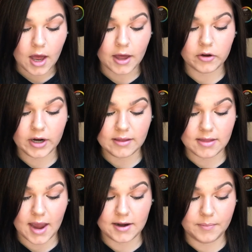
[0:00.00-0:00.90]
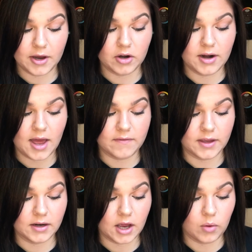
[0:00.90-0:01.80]
"A great sign appeared in
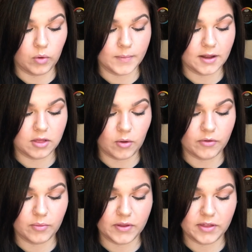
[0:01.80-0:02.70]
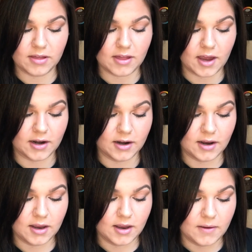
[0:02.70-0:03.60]
heaven, a woman clothed with the sun,
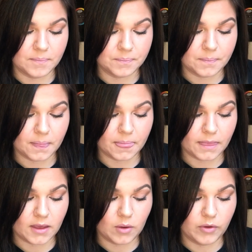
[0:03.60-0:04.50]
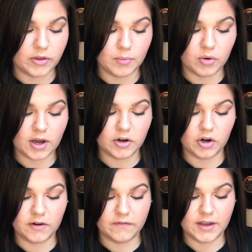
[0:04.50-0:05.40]
with the moon under
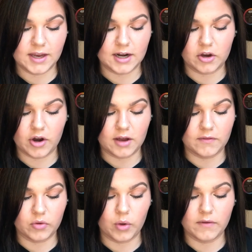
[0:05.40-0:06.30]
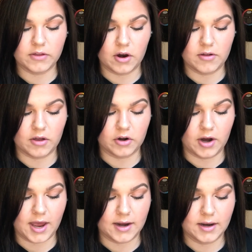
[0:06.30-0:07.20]
her feet, and a crown of 12 stars on her
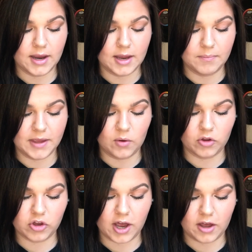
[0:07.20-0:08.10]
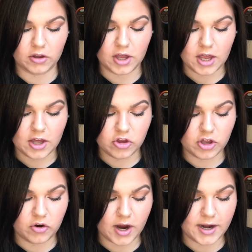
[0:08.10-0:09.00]
head. And being with child, she
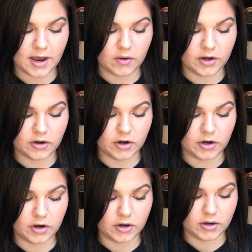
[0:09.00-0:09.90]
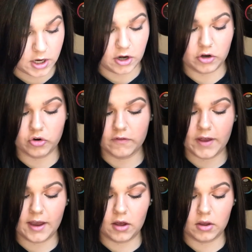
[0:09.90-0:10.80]
cried out in her
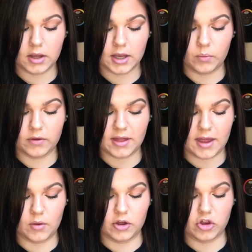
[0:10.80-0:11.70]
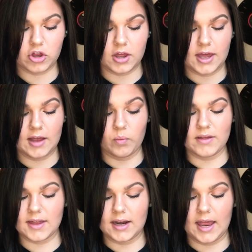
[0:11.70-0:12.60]
travail, and was
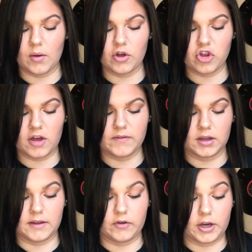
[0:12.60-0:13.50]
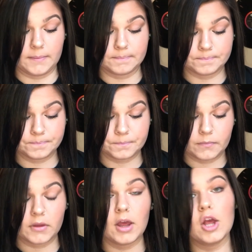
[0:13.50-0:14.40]
in anguish of delivery."
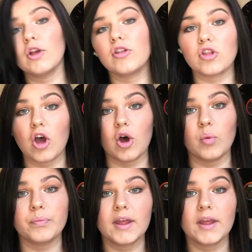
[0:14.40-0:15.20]
So,